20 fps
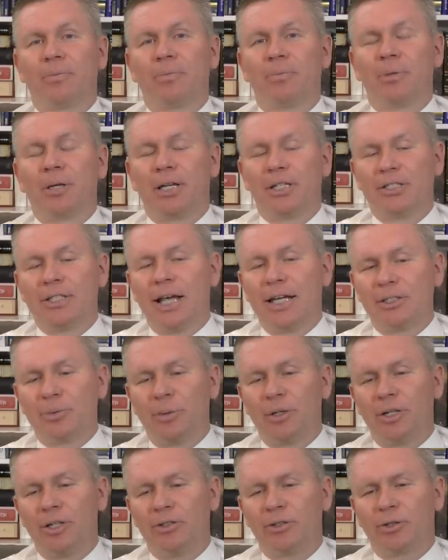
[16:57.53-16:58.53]
Because that's
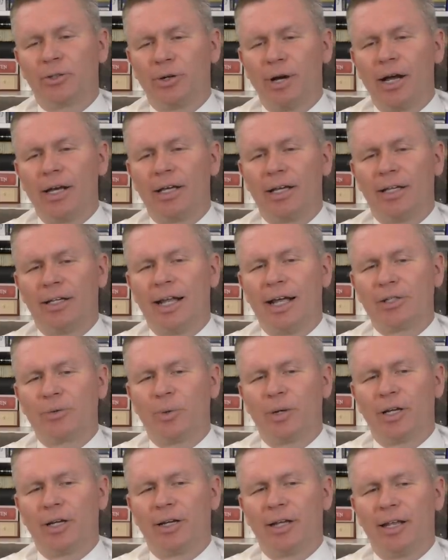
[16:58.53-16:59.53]
what he's crying. That's
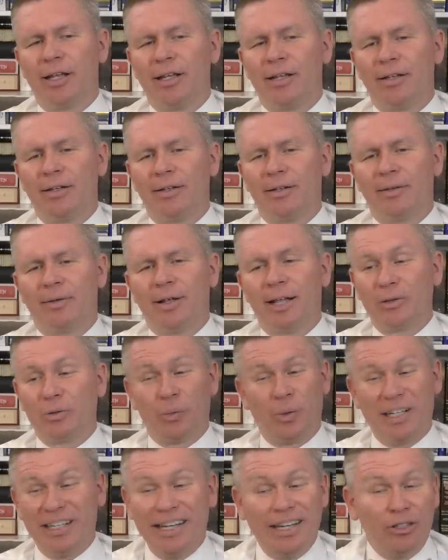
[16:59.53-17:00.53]
what, he, that's what
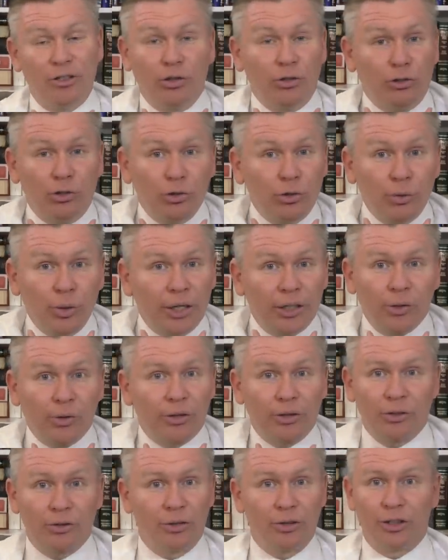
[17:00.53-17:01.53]
we need to do in order to